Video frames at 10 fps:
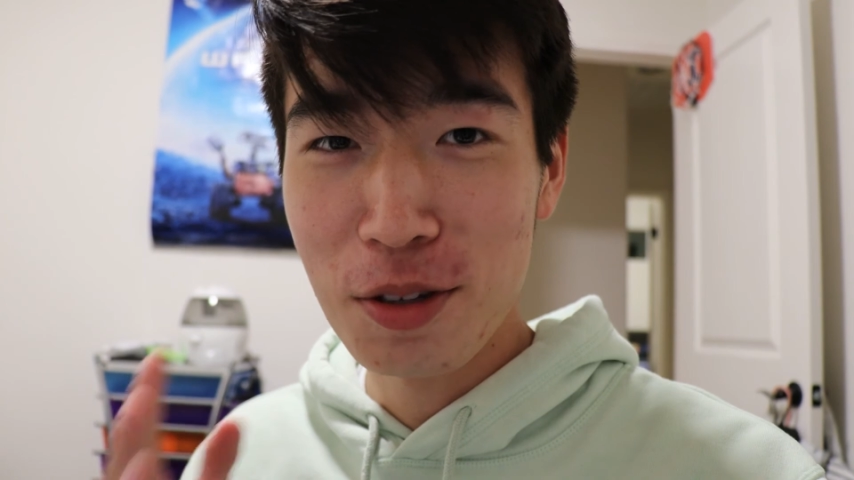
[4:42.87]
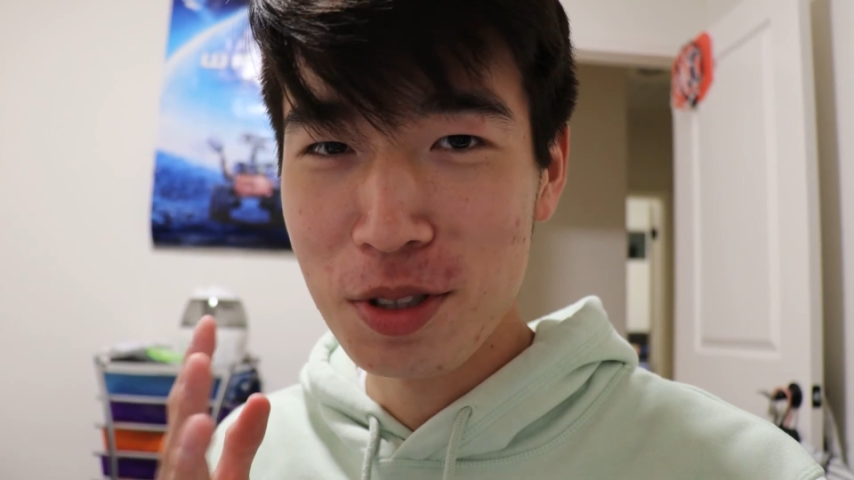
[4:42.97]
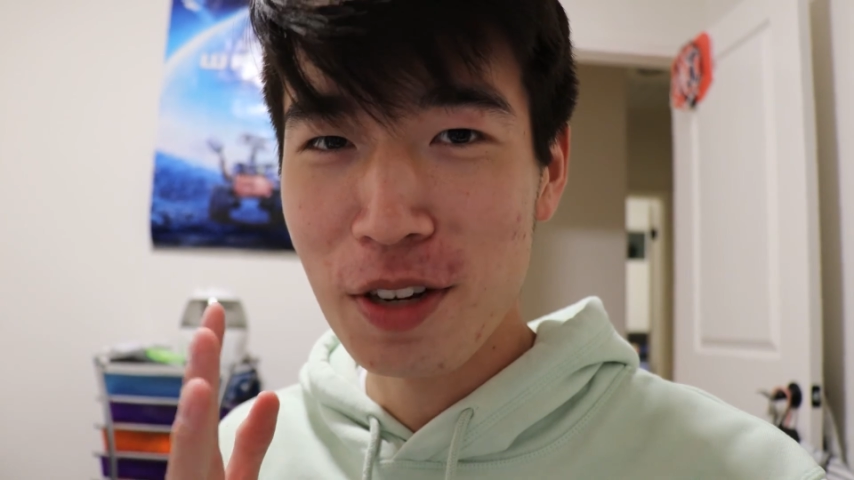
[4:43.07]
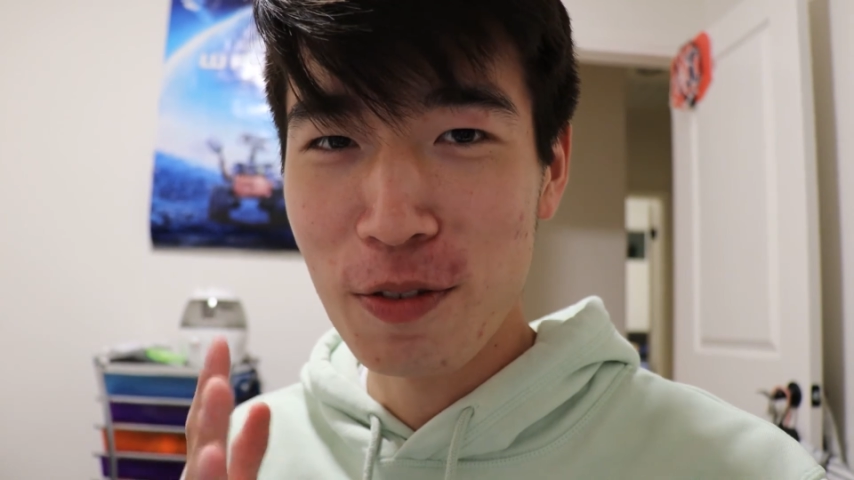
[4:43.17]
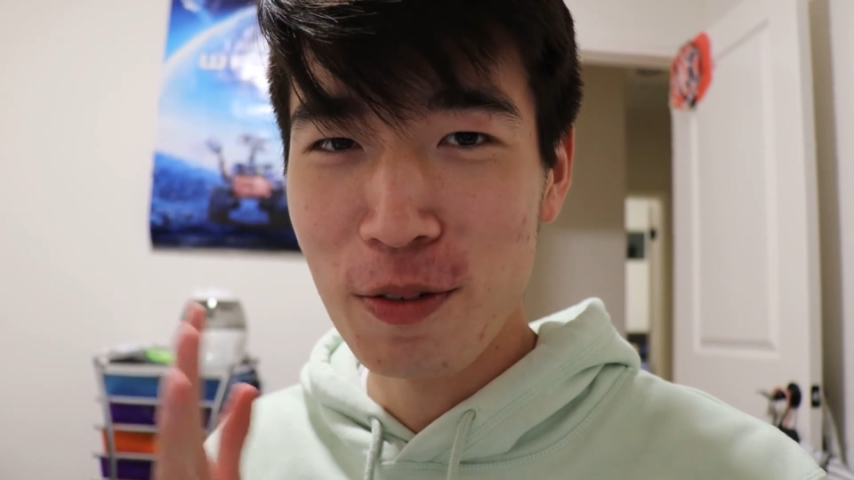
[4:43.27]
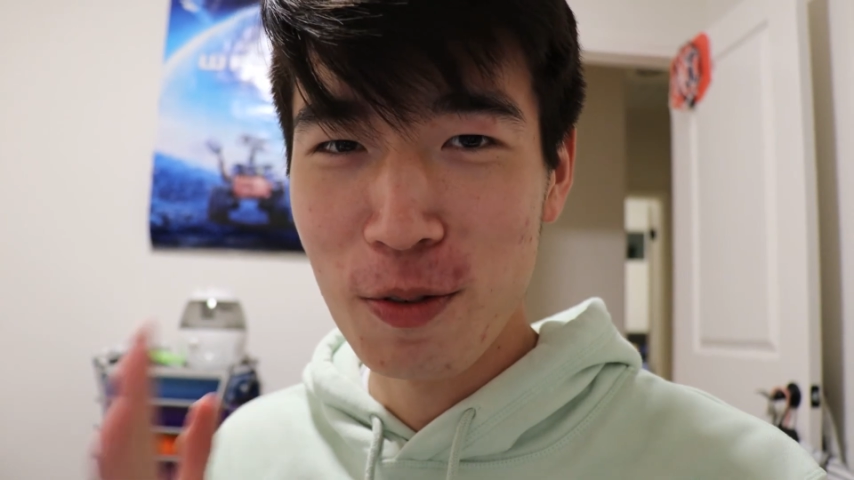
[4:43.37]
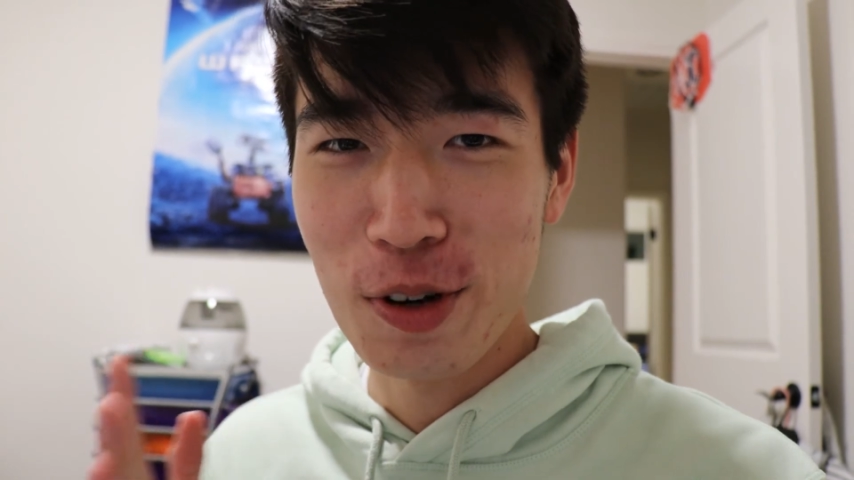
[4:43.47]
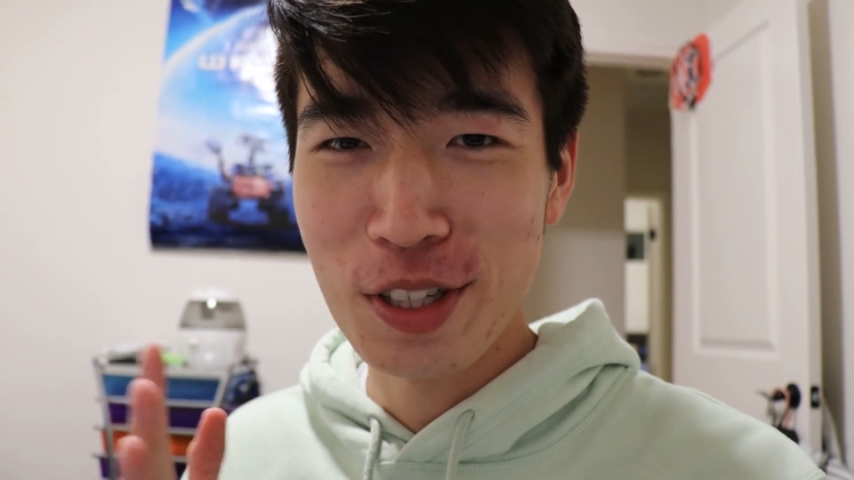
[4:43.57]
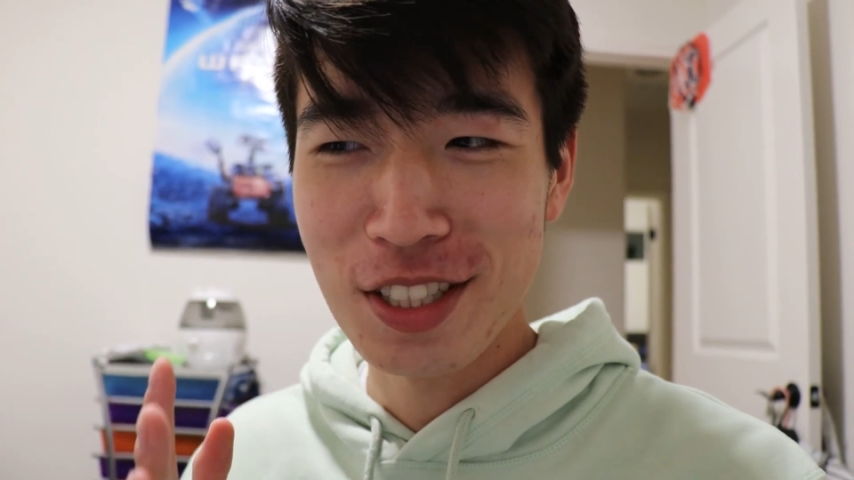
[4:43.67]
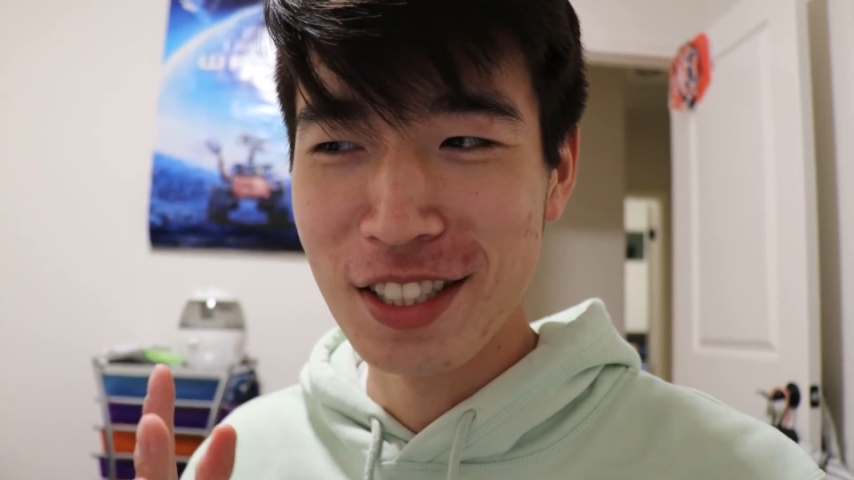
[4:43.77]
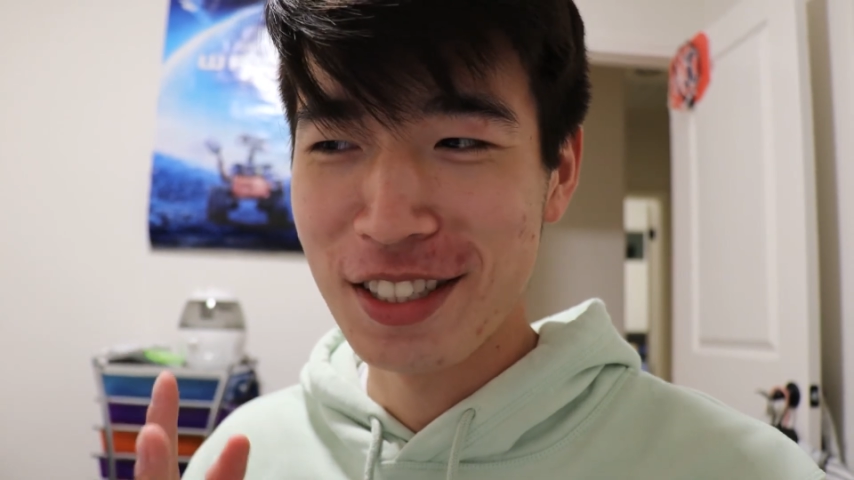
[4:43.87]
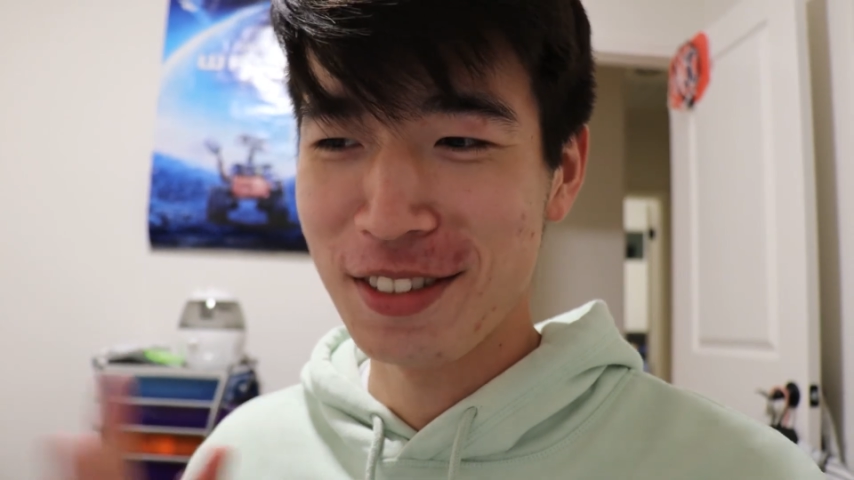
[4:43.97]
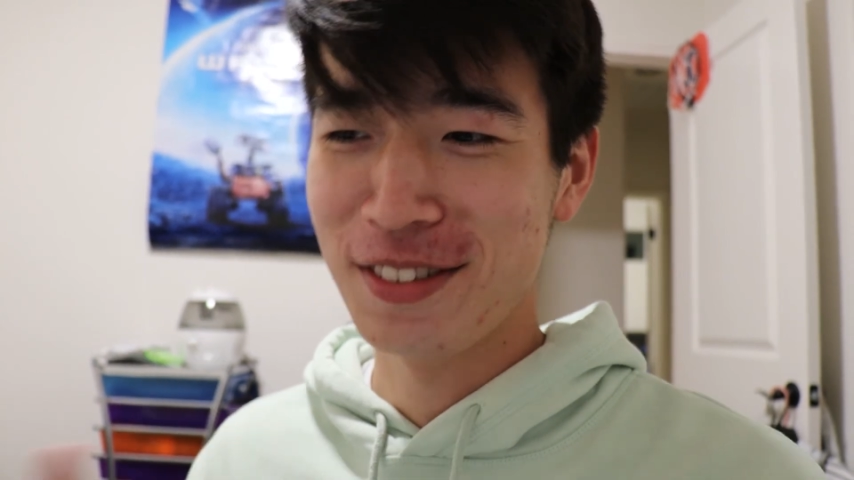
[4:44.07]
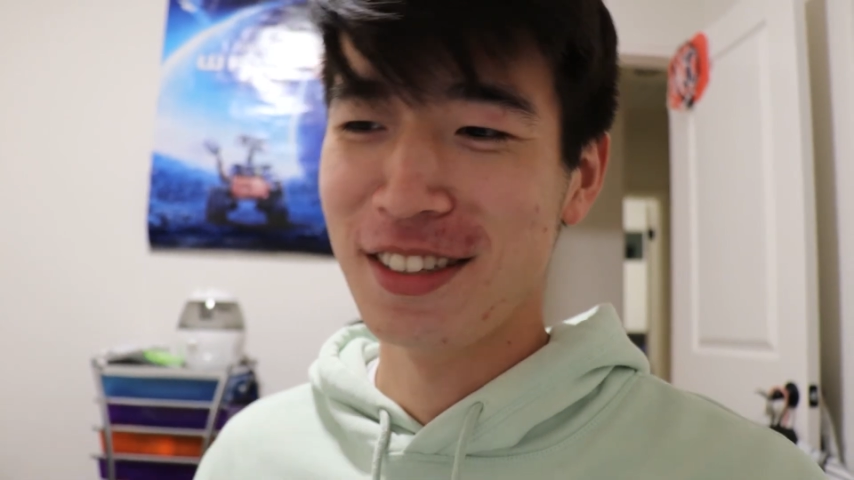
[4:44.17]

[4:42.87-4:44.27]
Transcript: use different voices.